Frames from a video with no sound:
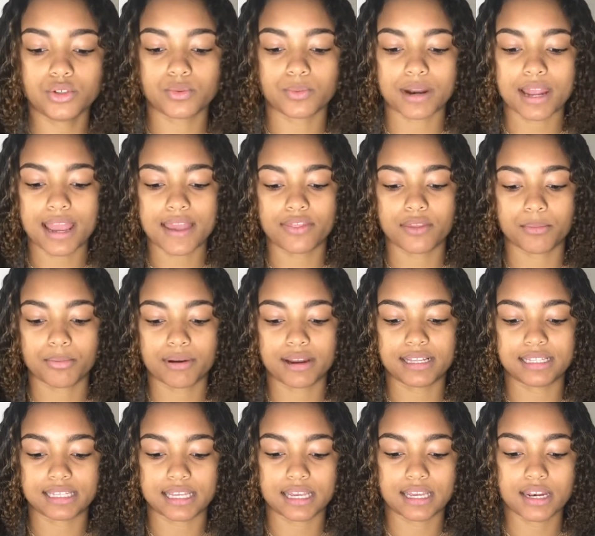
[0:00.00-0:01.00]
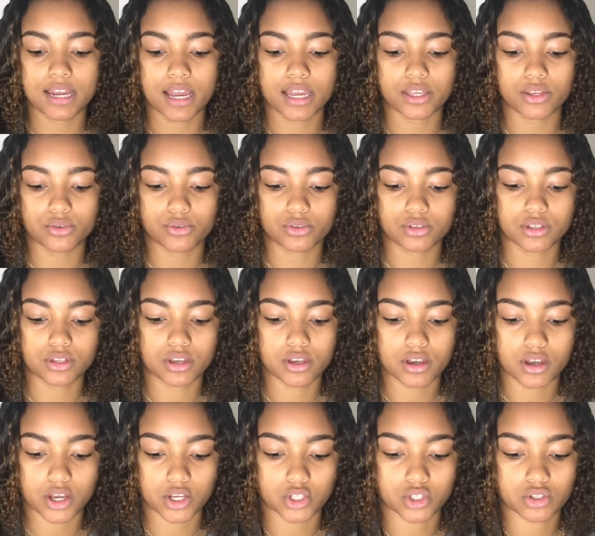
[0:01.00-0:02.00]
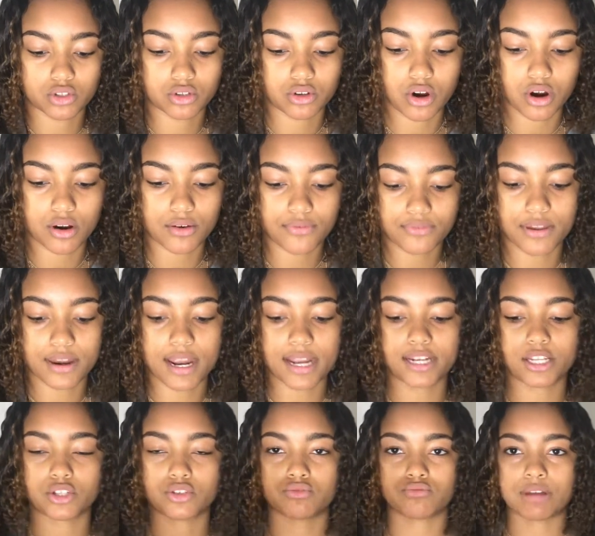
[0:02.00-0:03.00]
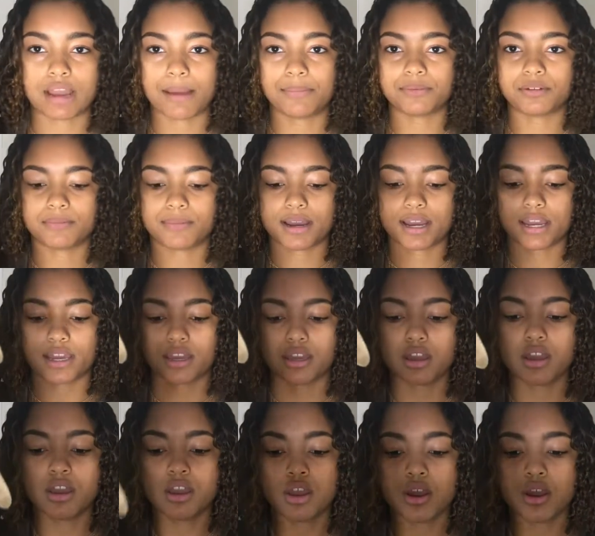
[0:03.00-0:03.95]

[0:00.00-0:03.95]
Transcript: when I had the braids in, I used a scarf and I just wrapped my